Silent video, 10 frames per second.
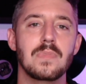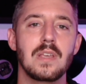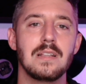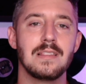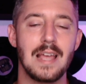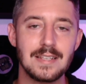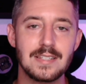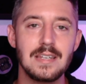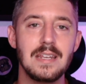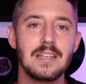
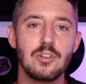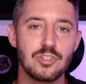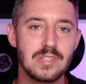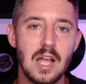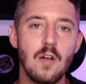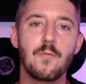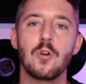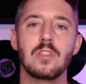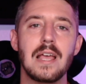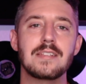lessening yourself
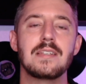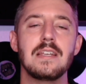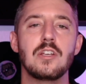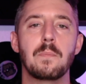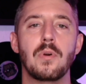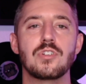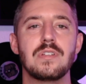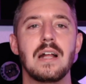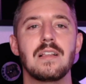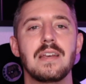or lessening your
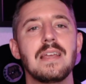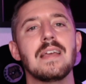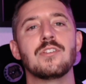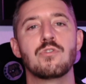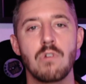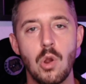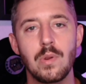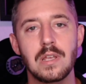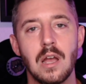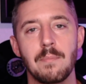personality. It's
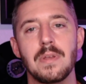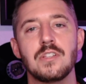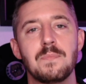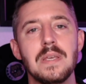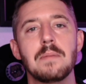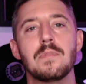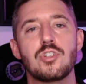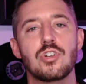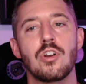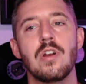growing up. It's being
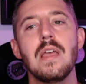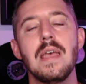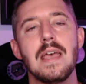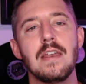mature and